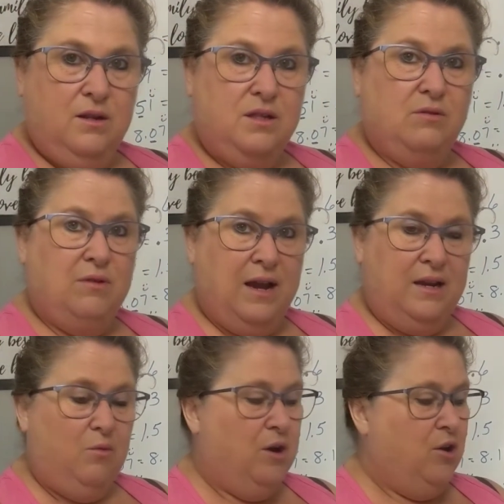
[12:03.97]
So
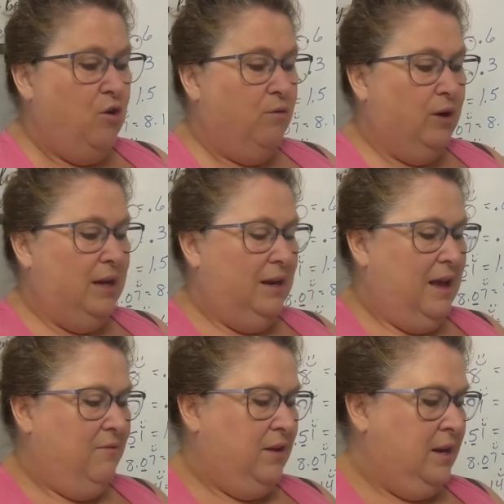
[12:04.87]
91 over
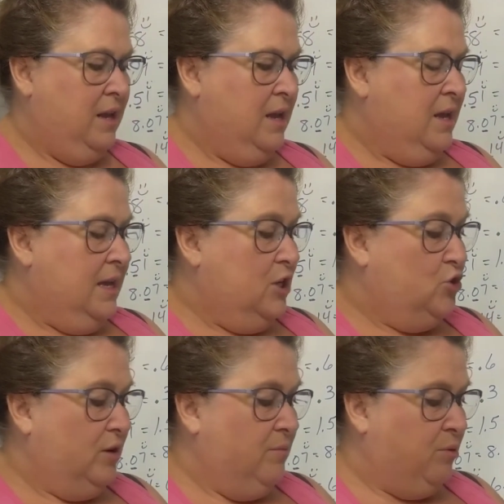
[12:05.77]
11 is
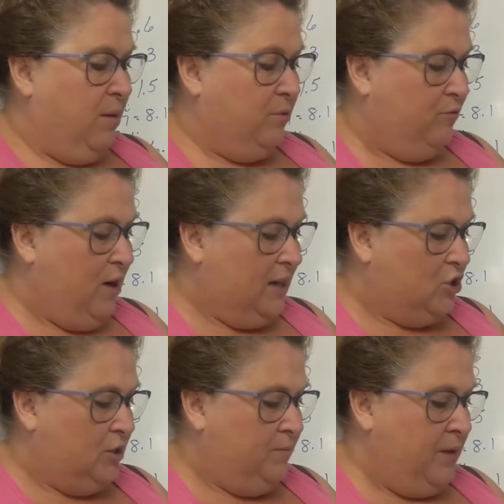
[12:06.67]
your improper
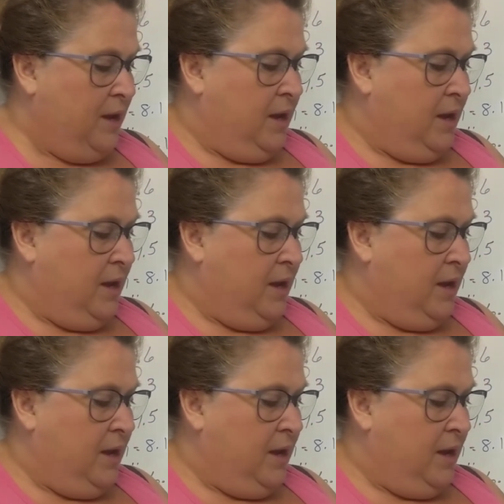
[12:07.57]
fraction.